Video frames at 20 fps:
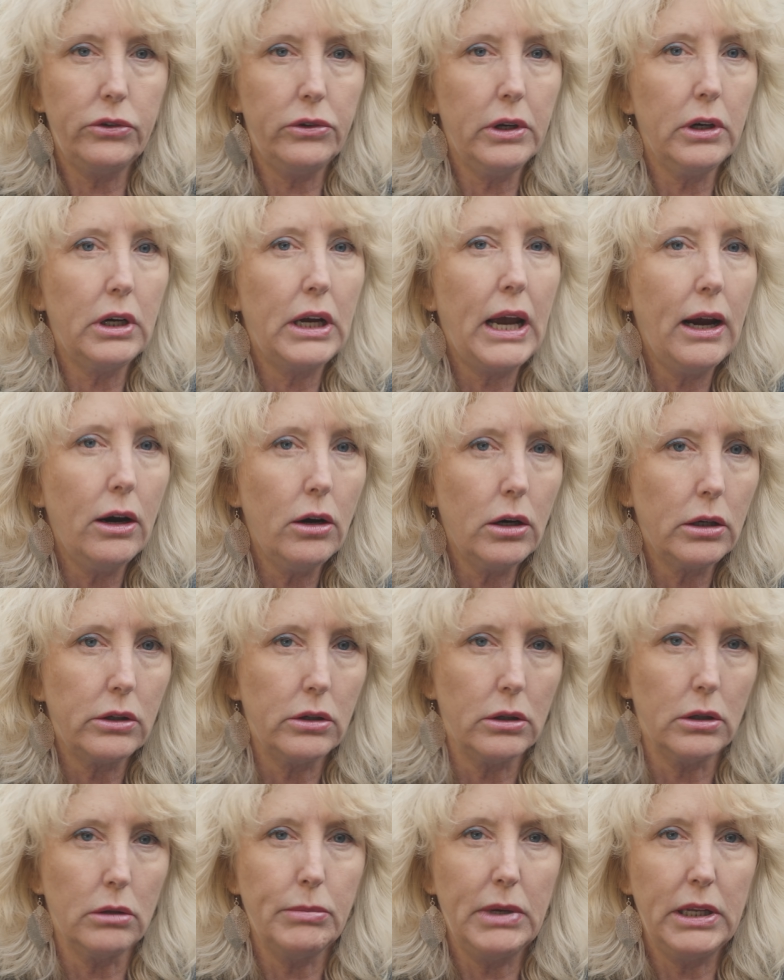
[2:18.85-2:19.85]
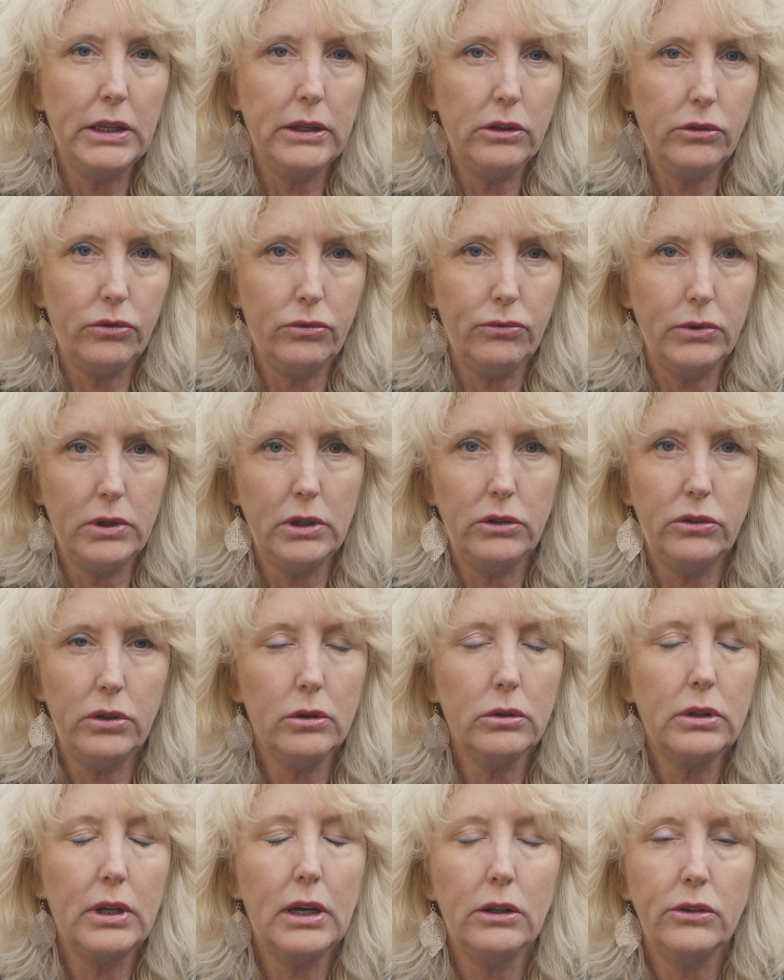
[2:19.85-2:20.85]
their character? I mean, these
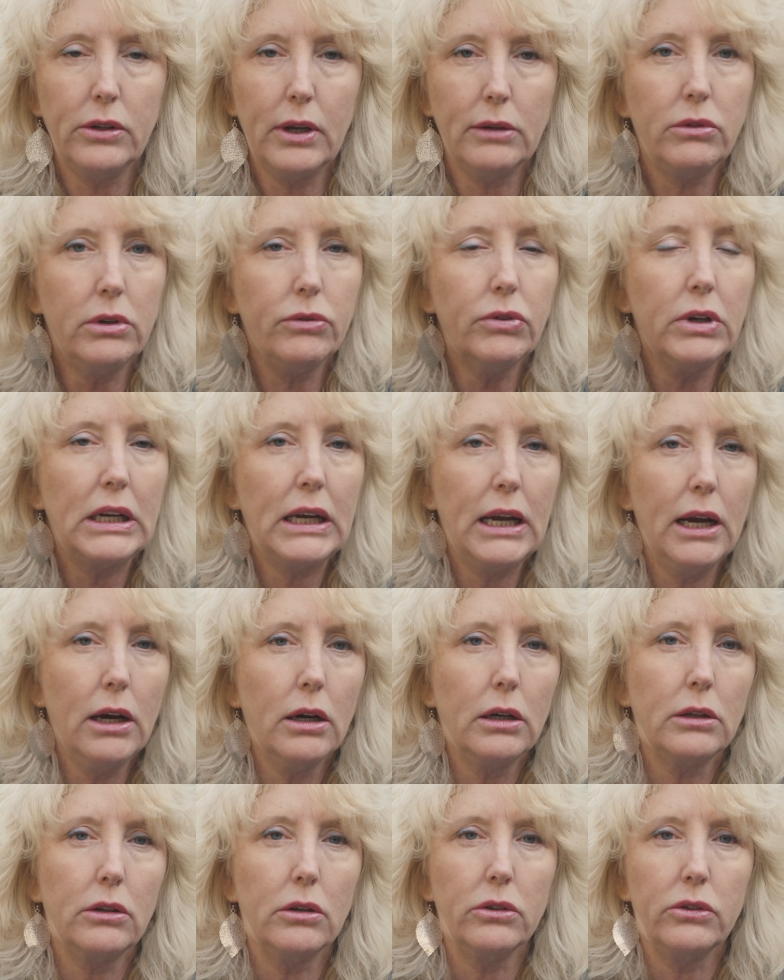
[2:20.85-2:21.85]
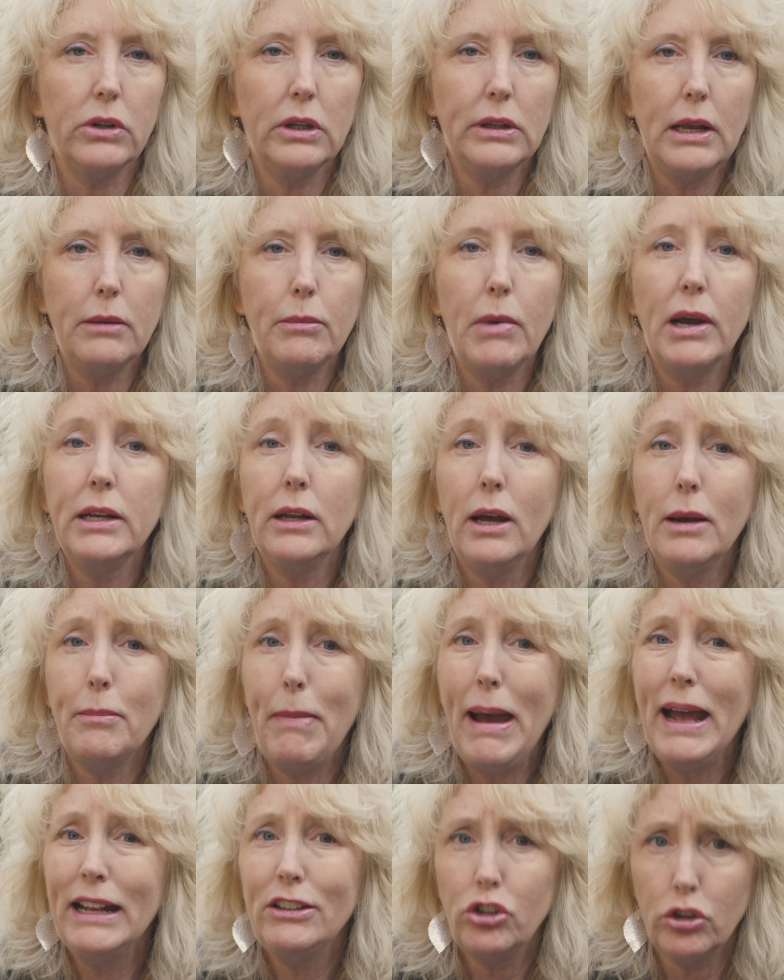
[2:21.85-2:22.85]
hill towns have different characters and they might not
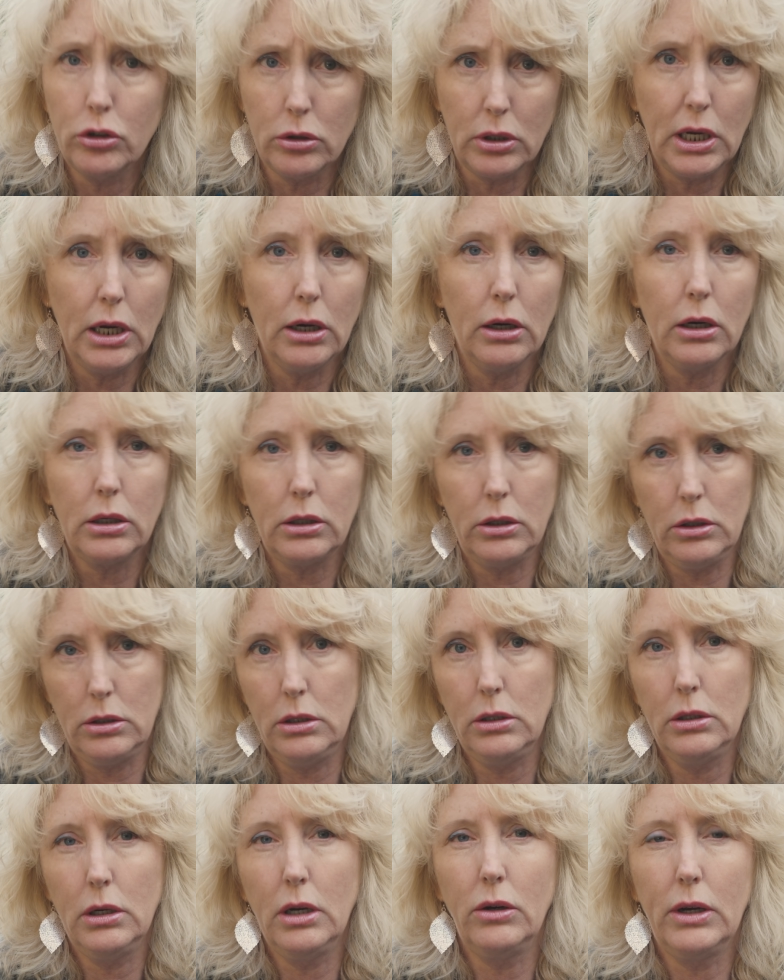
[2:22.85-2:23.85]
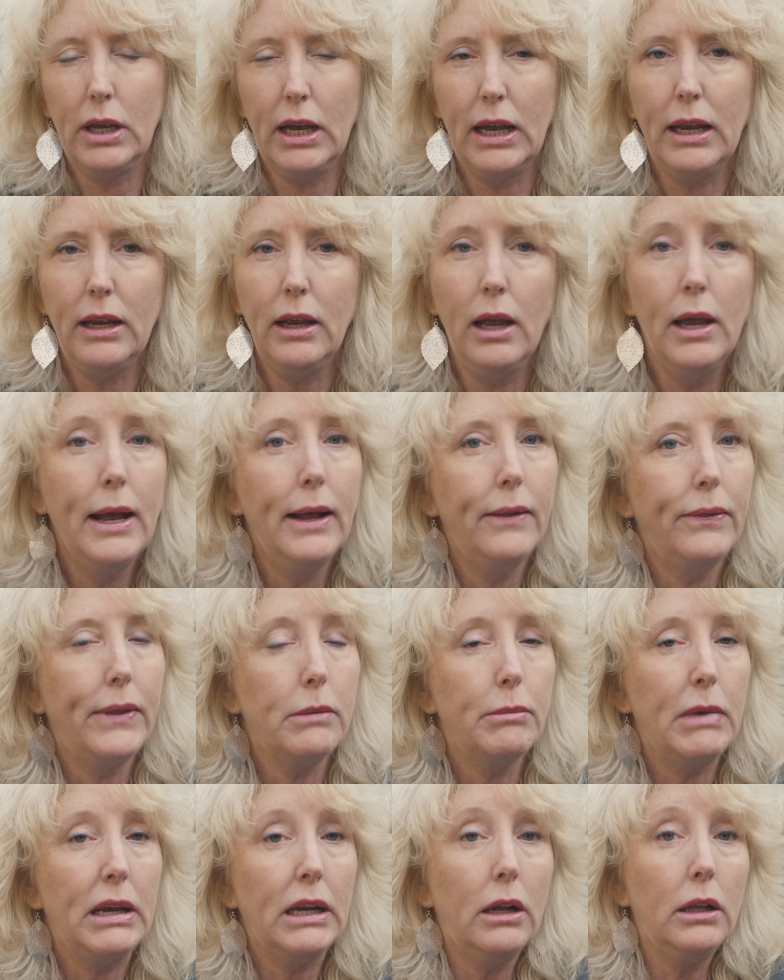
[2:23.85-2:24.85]
match your character, okay? They
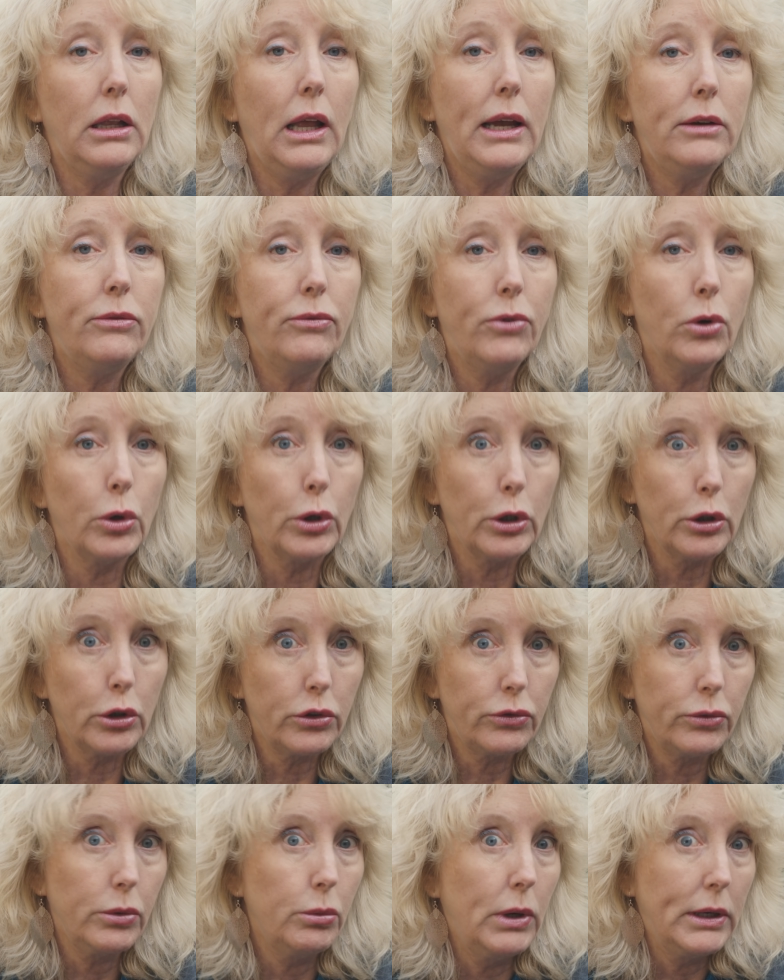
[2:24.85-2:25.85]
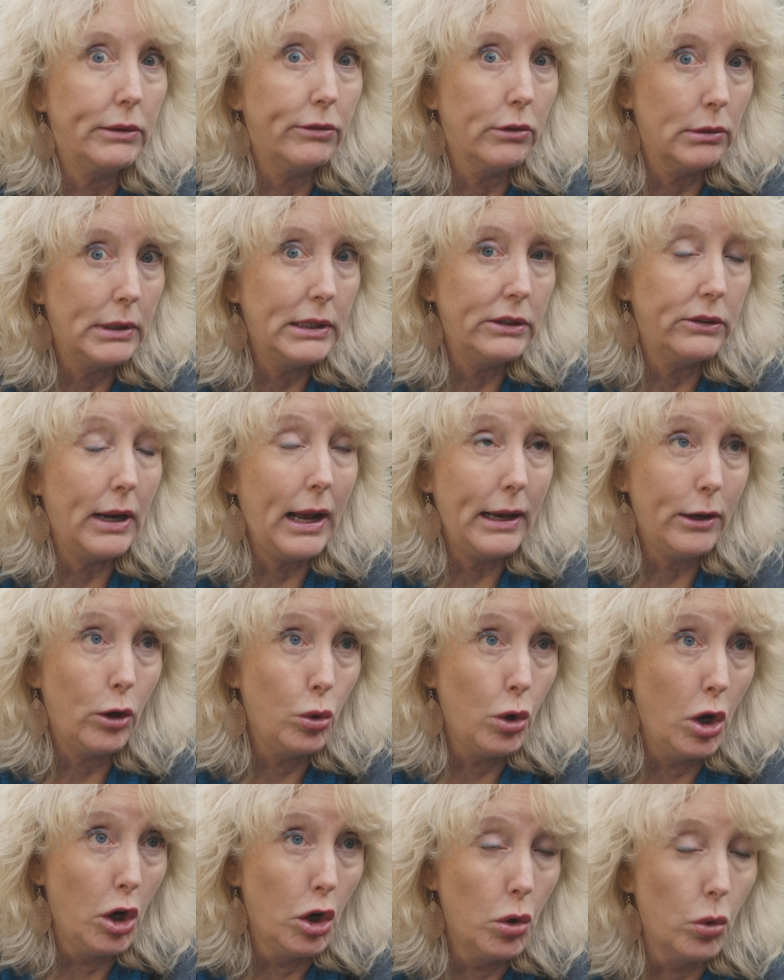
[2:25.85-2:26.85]
may not like foreigners for whatever reason, I
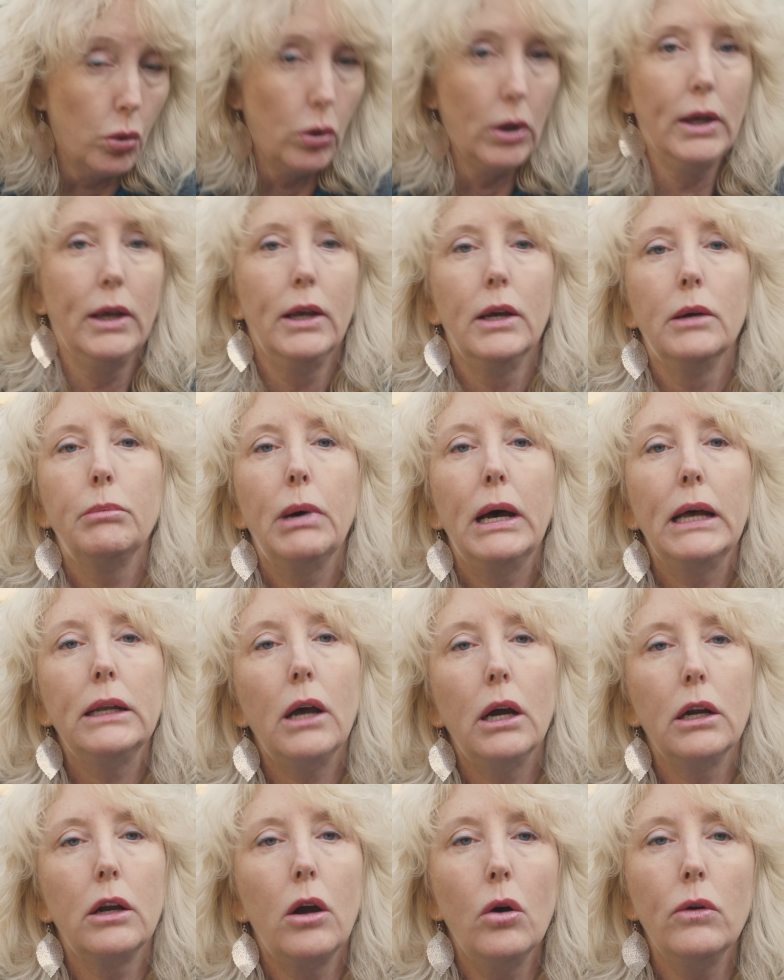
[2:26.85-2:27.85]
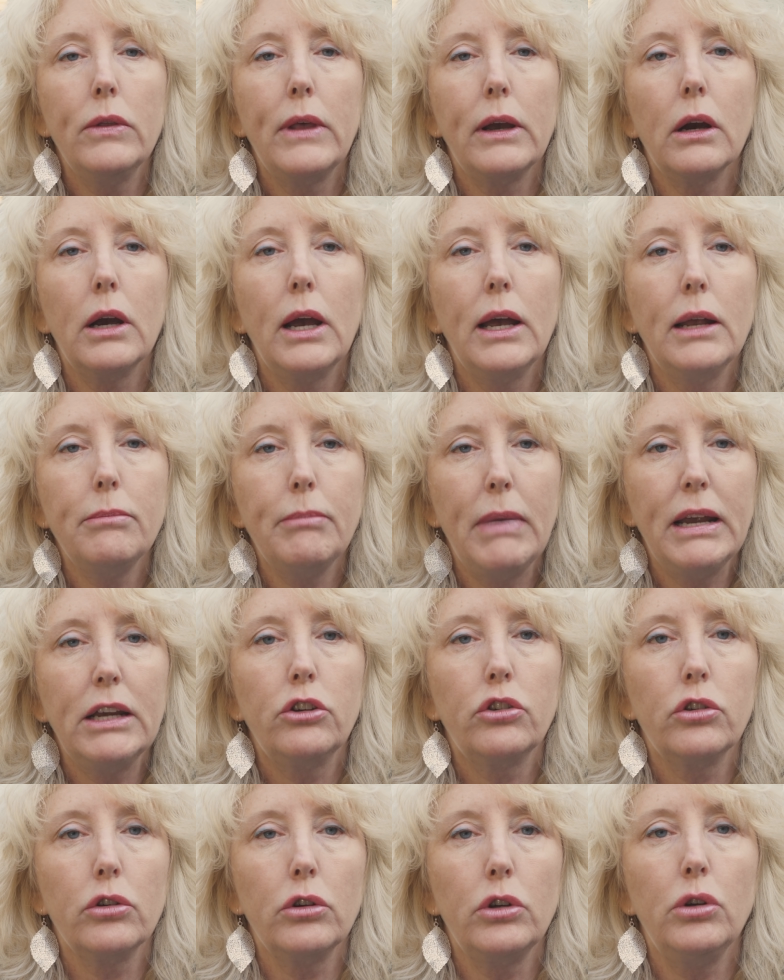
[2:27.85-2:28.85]
don't know. But go there and make
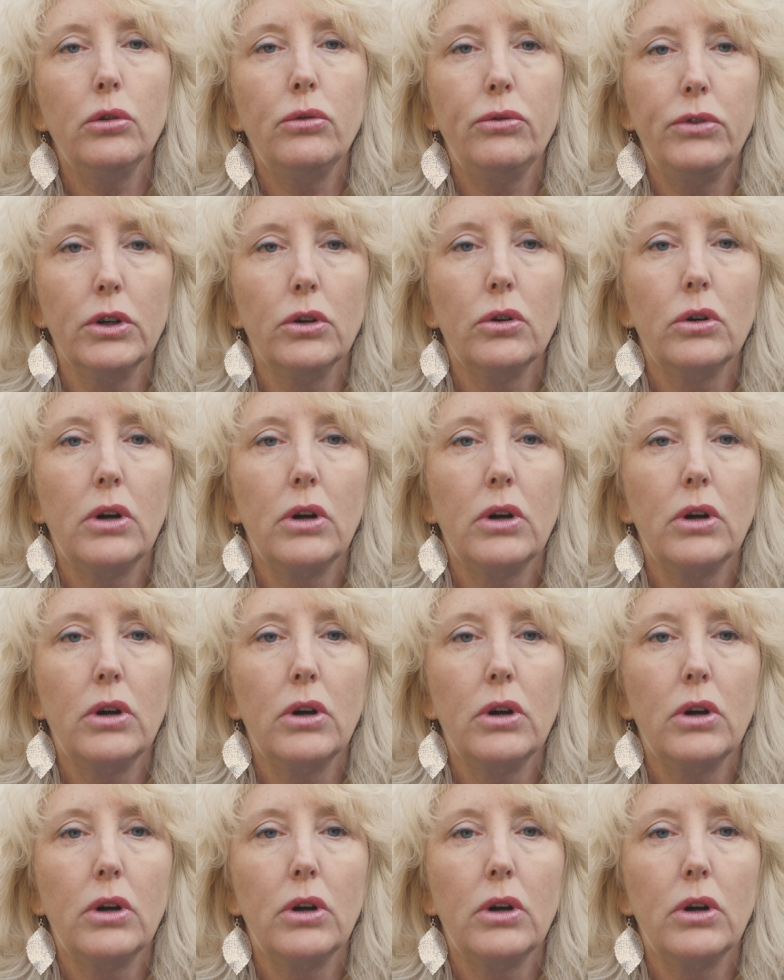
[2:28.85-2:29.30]
sure you feel